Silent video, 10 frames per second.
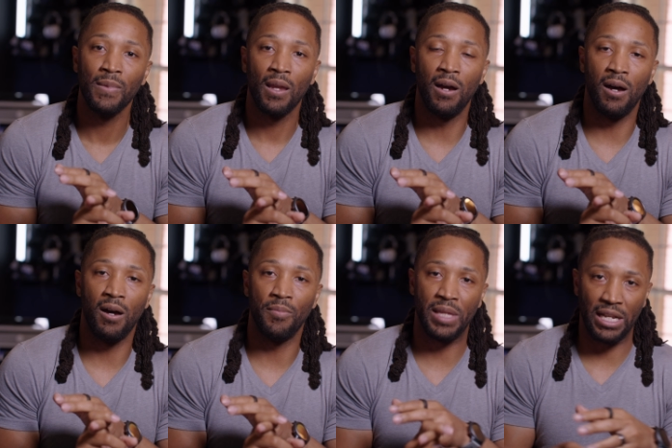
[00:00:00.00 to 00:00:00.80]

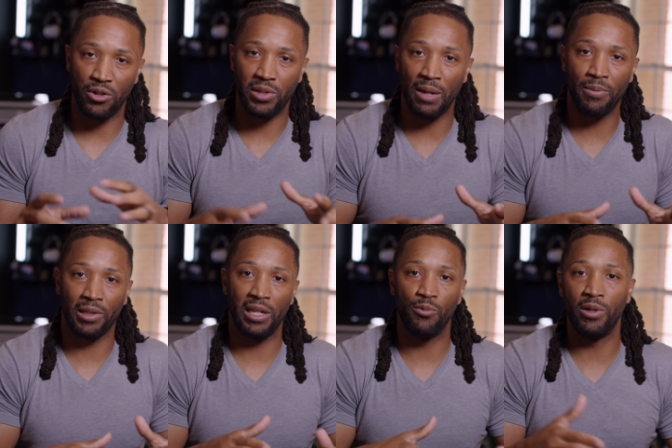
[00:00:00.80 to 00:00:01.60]
that you
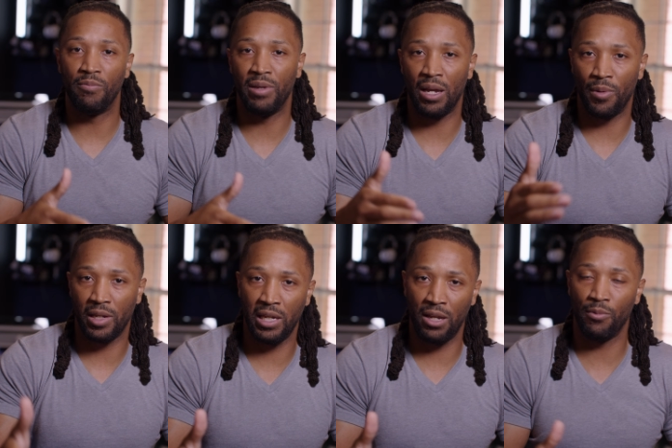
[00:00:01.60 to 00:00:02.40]
typically wouldn't be able to
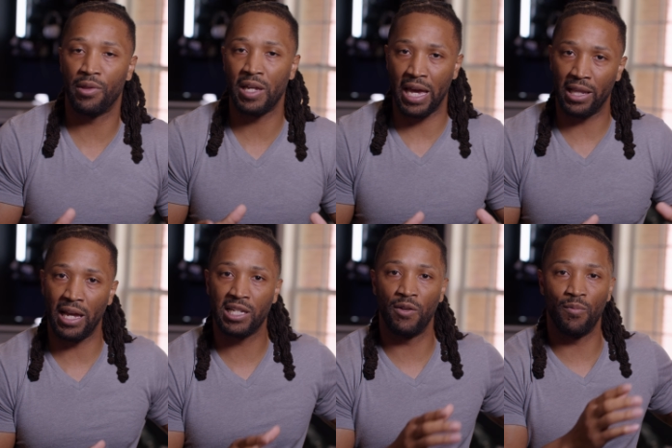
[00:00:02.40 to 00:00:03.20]
get with kind of
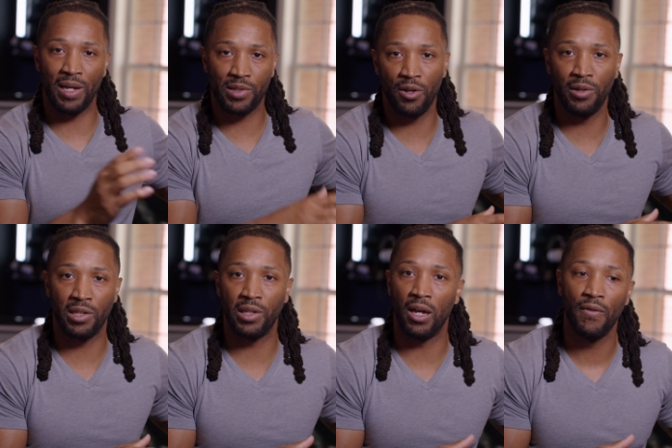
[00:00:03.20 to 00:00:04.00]
like some of my Sony
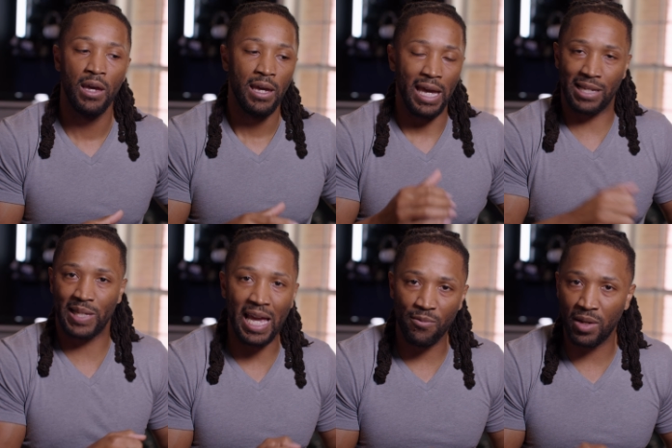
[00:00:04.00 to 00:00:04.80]
stuff.
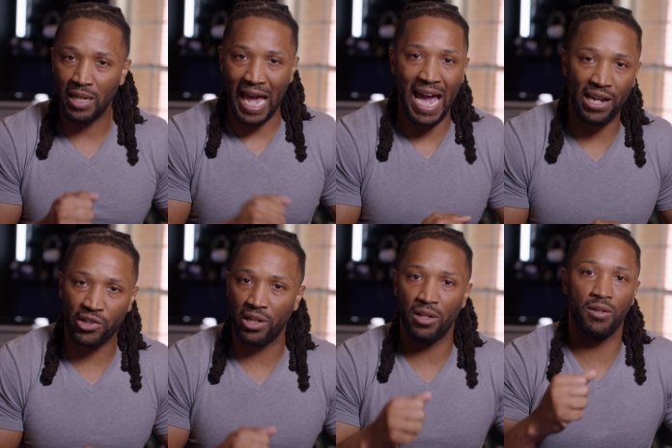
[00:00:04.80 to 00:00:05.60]
Excitement,
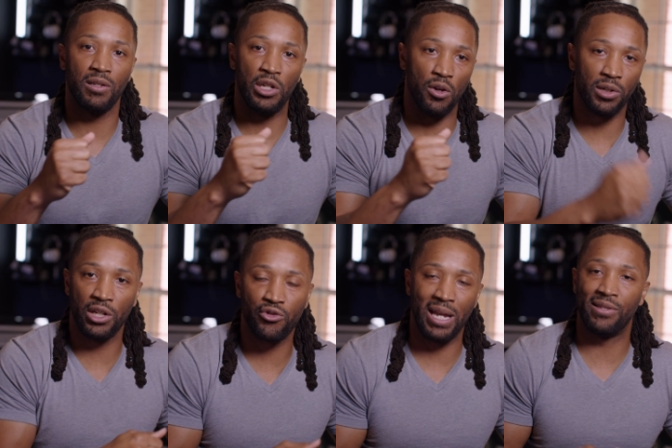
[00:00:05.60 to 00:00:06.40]
action,
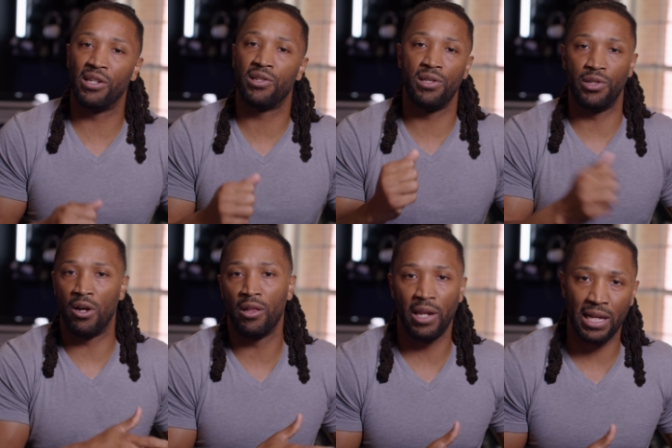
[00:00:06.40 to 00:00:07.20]
good transitions and
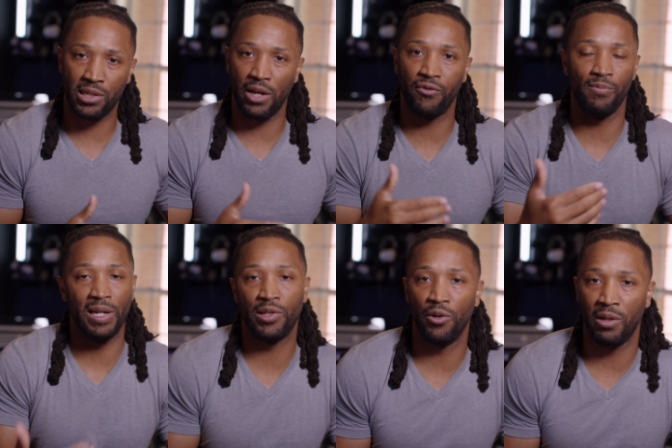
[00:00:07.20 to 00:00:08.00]
all of that stuff with my
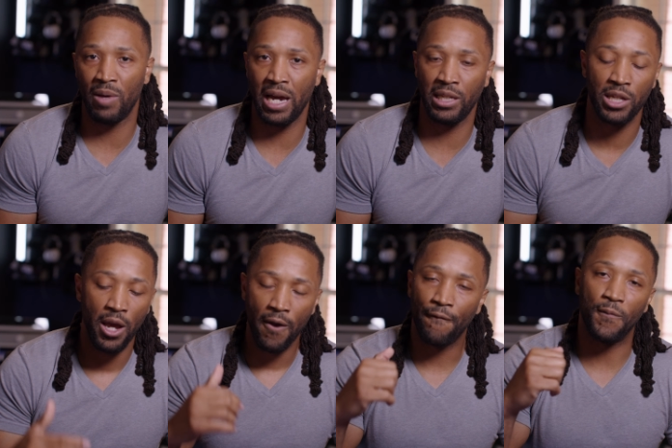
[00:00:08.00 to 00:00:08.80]
Sony bodies,
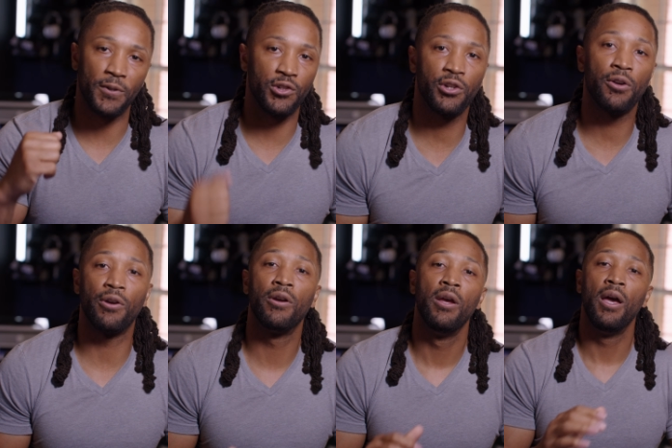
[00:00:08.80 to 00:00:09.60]
for
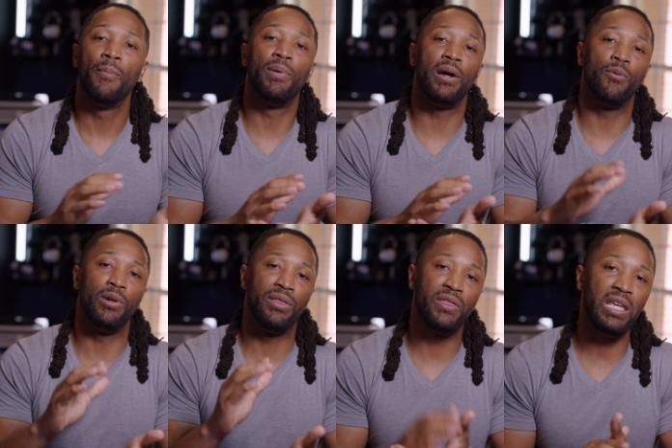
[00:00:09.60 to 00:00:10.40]
sure. But
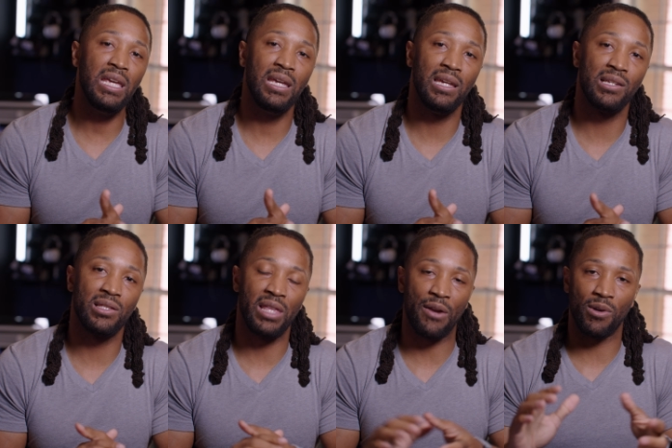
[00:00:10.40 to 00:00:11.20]
with these,
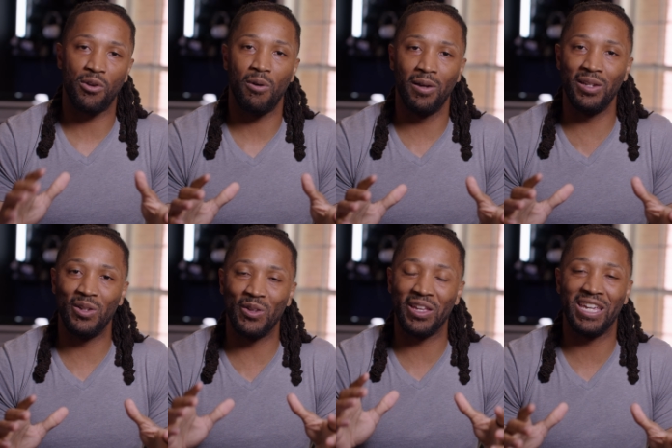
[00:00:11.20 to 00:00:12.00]
they require,
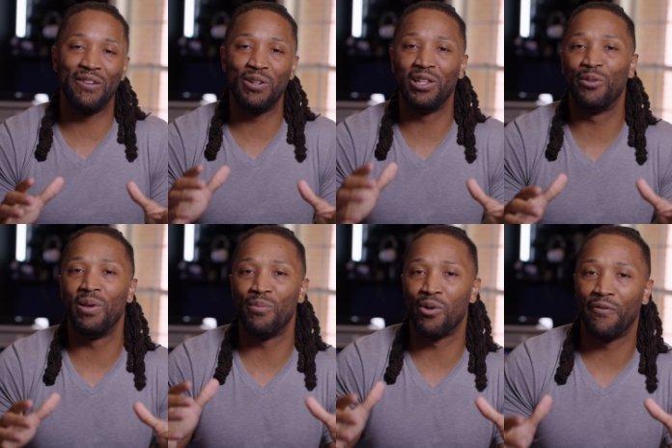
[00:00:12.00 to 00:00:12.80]
they give you a little
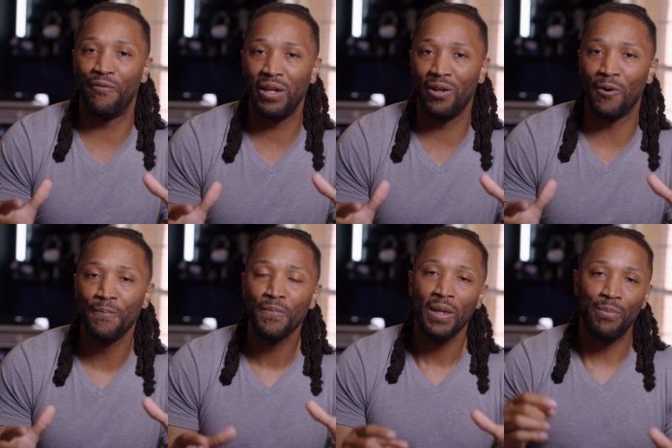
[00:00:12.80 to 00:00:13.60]
bit more feel,
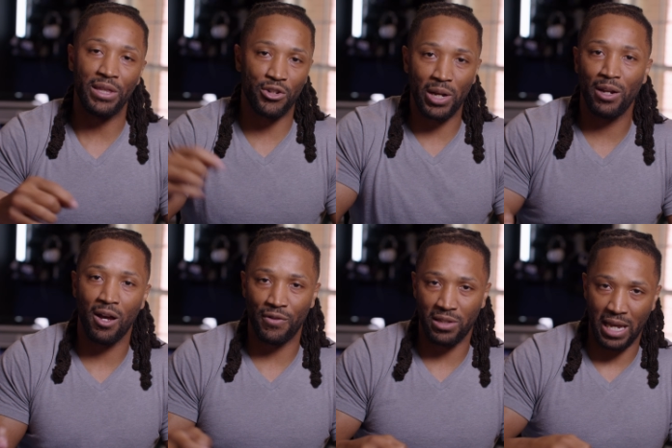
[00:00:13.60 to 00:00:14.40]
but the
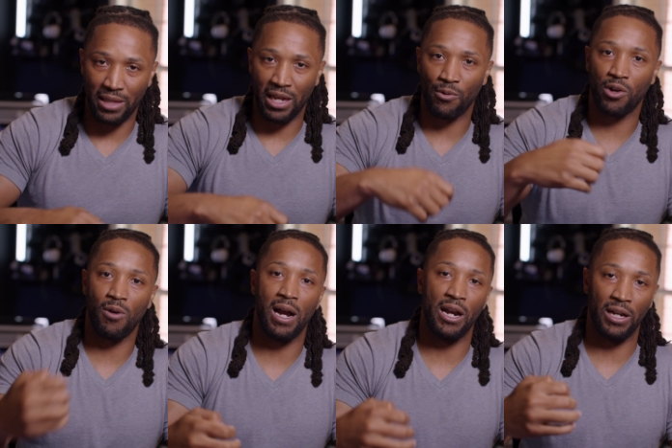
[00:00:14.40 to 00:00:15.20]
trade-off is that they
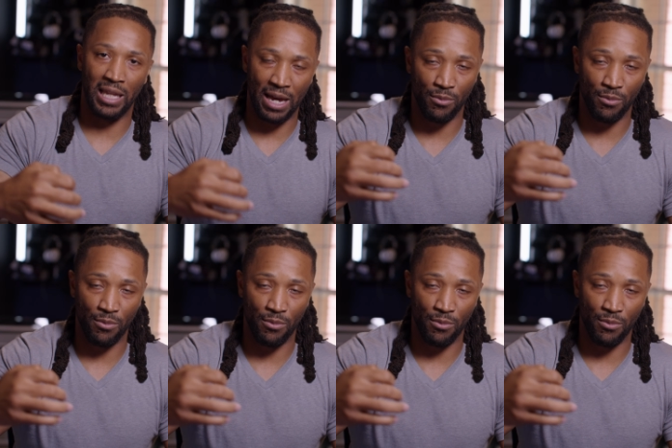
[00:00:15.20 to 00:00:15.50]
require a lot